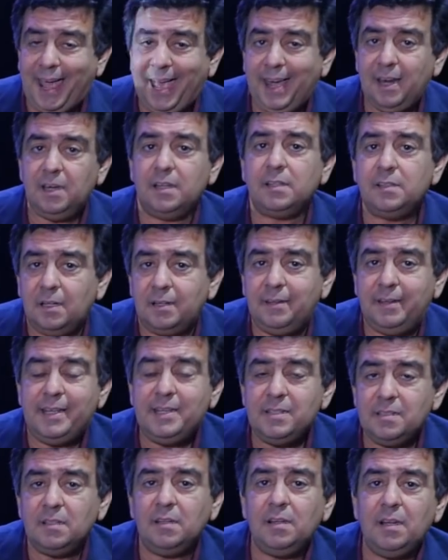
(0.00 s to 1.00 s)
and the
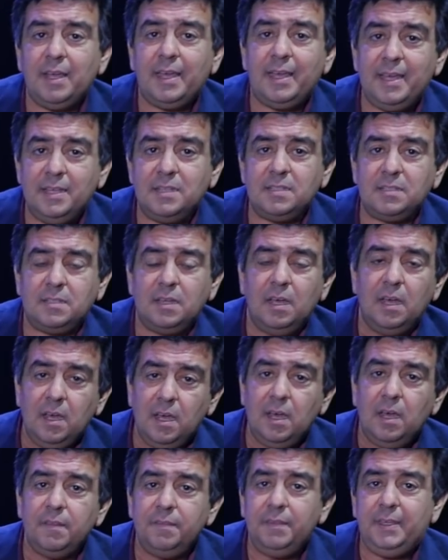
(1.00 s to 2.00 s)
diesel is
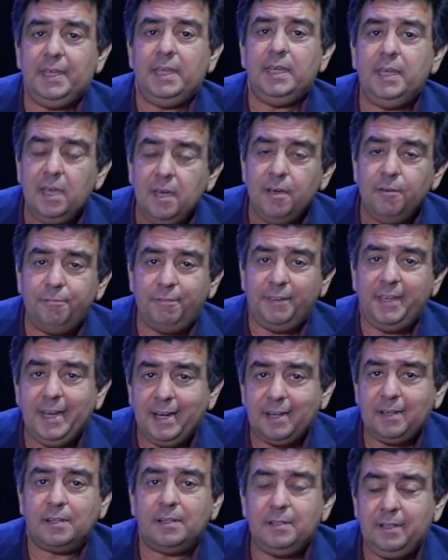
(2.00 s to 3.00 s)
the
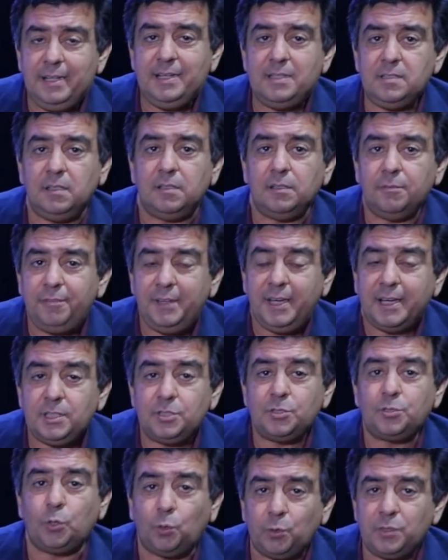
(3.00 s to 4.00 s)
Fiat diesel, the Fiat
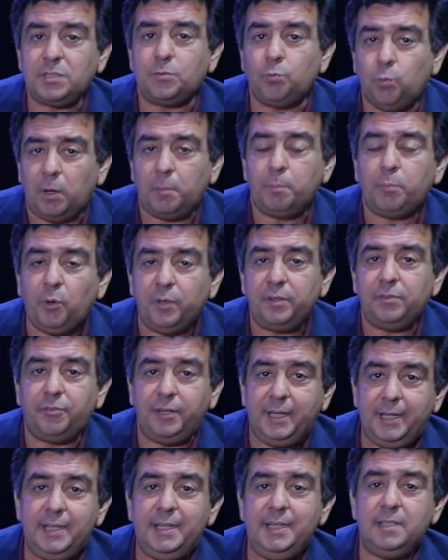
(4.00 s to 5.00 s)
sourced
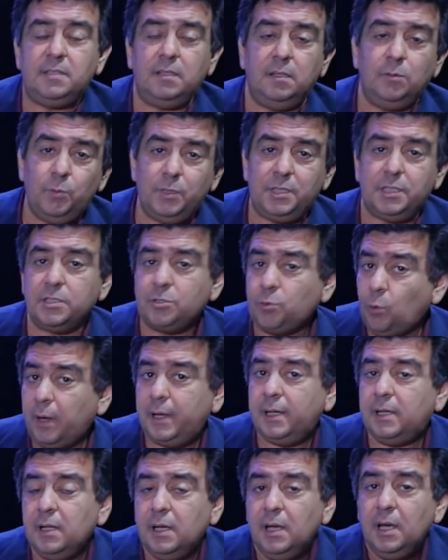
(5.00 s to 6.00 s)
1.3 diesel, which is quite